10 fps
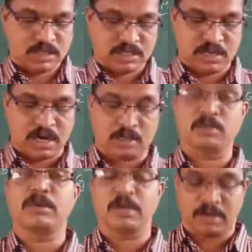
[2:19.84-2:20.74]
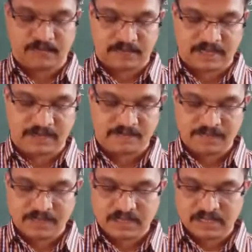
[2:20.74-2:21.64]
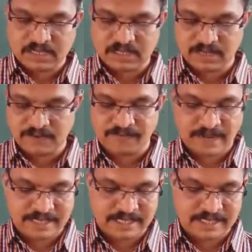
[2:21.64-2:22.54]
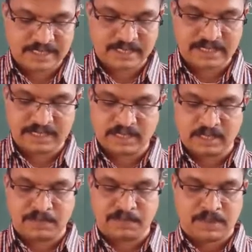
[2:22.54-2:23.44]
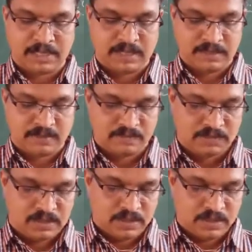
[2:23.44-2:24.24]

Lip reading: autobiography is the finest example.